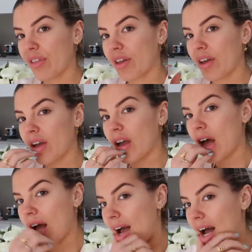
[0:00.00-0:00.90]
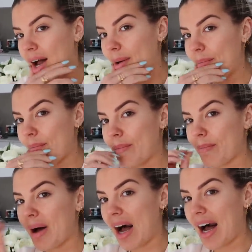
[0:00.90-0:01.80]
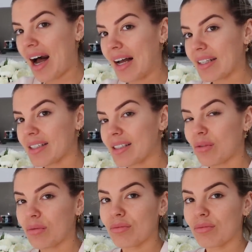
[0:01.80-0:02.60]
the um, parts